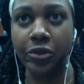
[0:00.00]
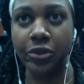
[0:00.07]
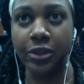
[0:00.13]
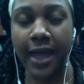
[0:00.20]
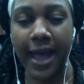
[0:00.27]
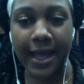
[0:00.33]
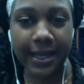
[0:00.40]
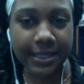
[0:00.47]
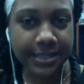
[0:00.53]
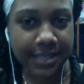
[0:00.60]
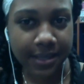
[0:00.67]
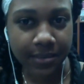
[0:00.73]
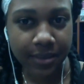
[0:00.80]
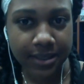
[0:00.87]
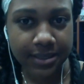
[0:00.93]
the
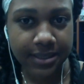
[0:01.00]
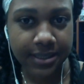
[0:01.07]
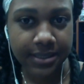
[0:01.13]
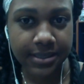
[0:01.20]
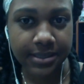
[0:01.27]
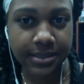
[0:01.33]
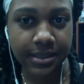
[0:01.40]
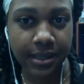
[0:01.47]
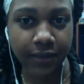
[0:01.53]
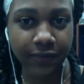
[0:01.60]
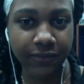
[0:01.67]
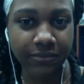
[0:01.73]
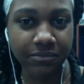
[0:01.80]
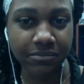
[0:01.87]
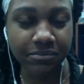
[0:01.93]
academics and
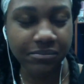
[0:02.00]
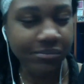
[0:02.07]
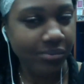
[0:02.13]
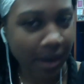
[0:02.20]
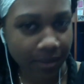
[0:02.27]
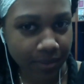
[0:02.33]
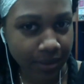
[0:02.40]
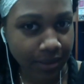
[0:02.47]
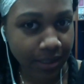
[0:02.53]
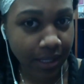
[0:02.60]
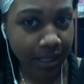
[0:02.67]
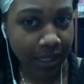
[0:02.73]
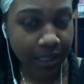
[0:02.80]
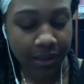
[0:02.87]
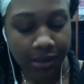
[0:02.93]
stuff, probably
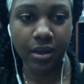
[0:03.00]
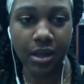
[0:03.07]
not.